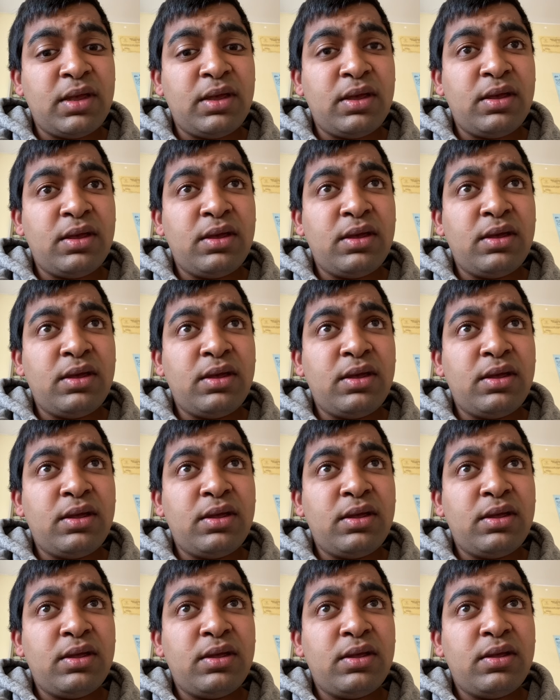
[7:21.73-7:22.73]

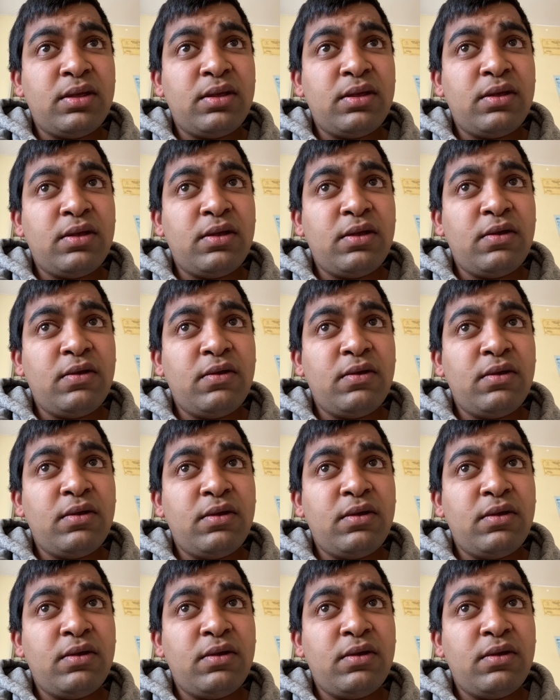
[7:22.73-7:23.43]
No one is speaking in this clip.